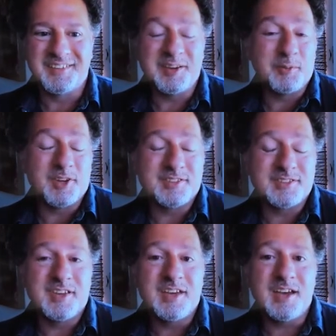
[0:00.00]
It was.
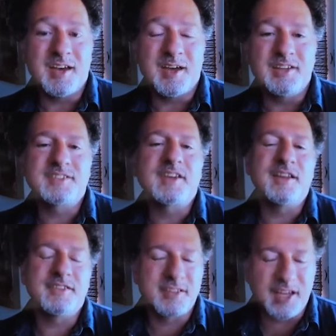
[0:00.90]
And he's
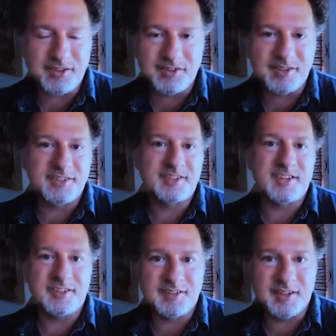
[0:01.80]
constantly lecturing his
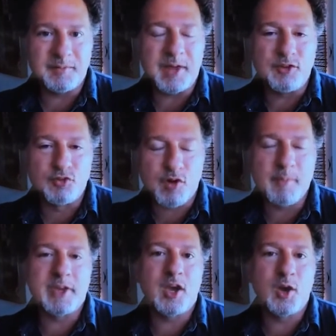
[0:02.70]
kids and
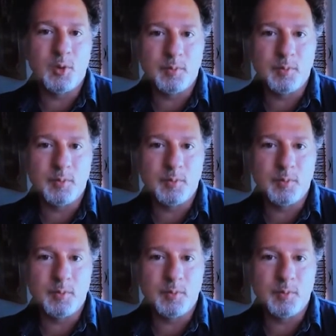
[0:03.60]
drumming home